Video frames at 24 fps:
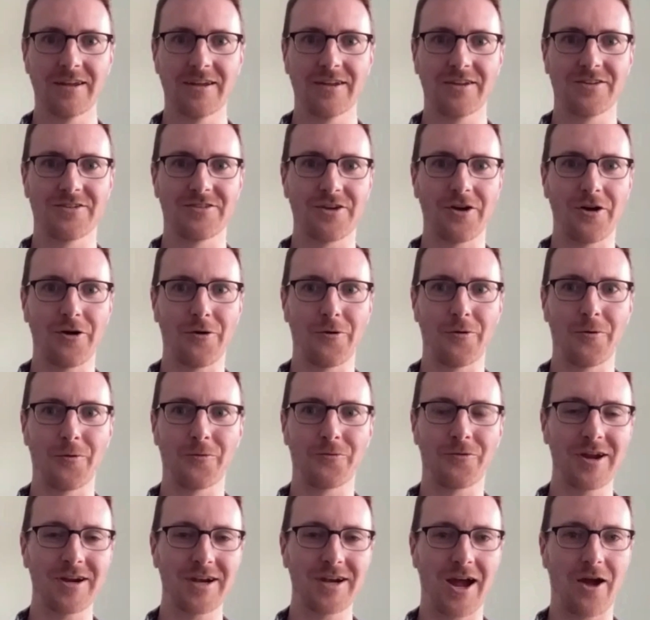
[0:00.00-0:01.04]
So
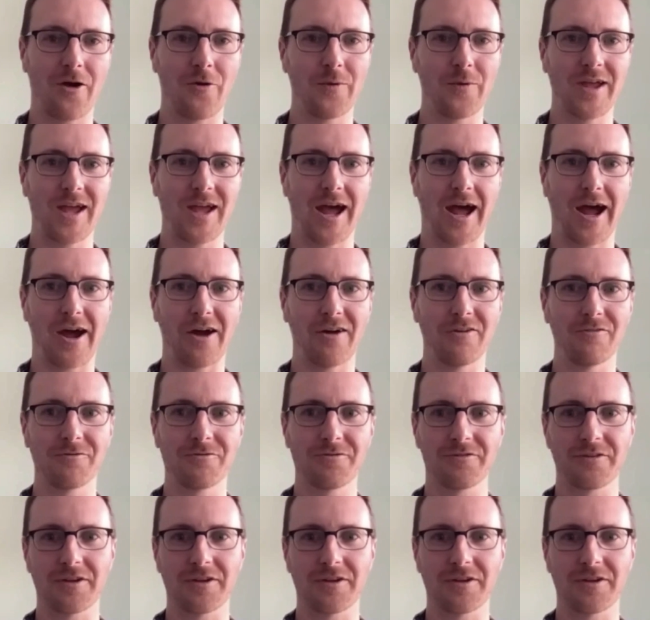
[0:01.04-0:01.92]
right now we have,